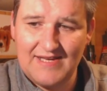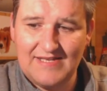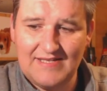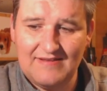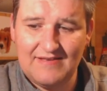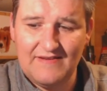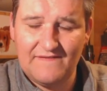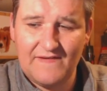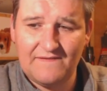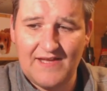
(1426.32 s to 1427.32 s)
it in
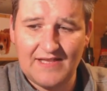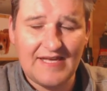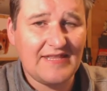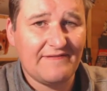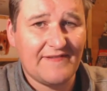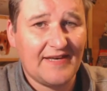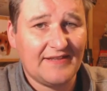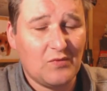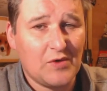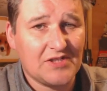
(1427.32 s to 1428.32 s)
18350, I like the
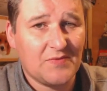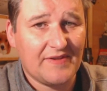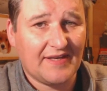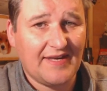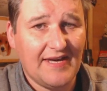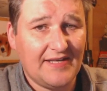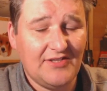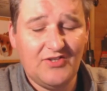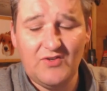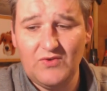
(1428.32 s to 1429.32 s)
fact it works with a
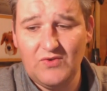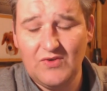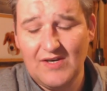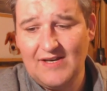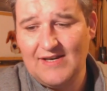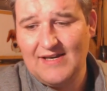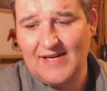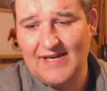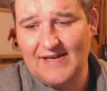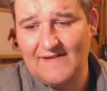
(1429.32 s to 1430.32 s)
kick too.
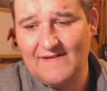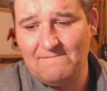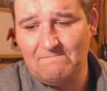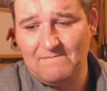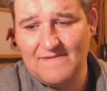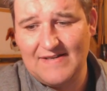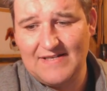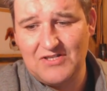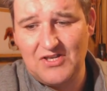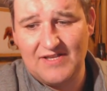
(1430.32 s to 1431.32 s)

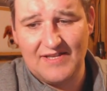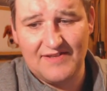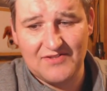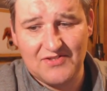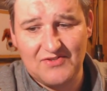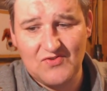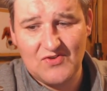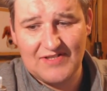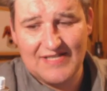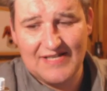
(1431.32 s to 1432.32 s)
There's
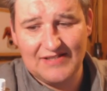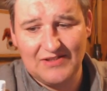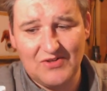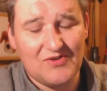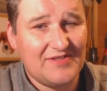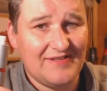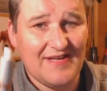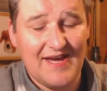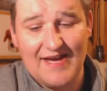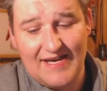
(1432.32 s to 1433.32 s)
not a lot
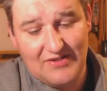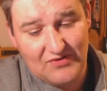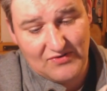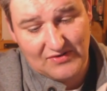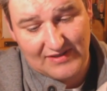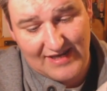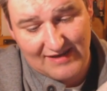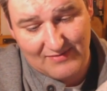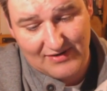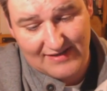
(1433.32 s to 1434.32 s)
that I do not
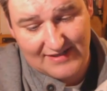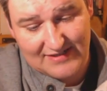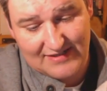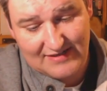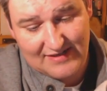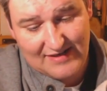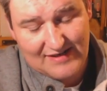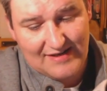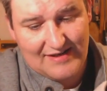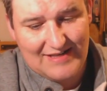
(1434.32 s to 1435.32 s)
like about this.
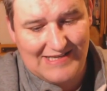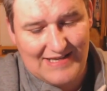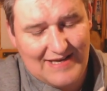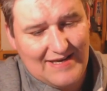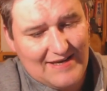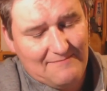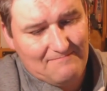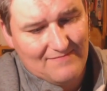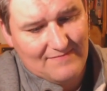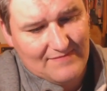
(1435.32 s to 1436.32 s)

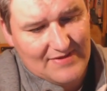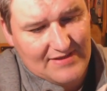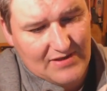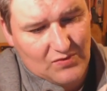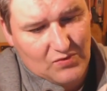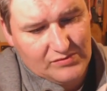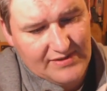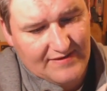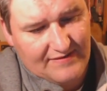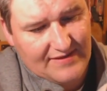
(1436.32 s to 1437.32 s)
The
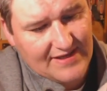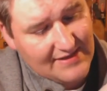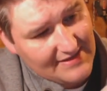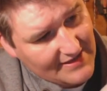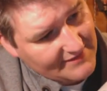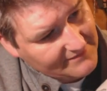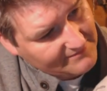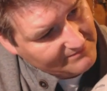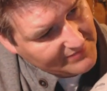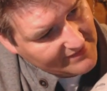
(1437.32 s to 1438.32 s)
only thing that
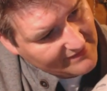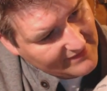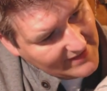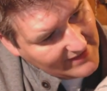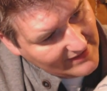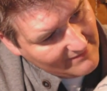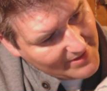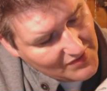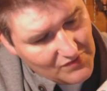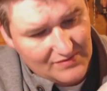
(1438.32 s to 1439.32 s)
I've been
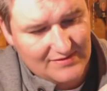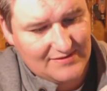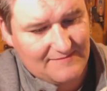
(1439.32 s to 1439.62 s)
thinking about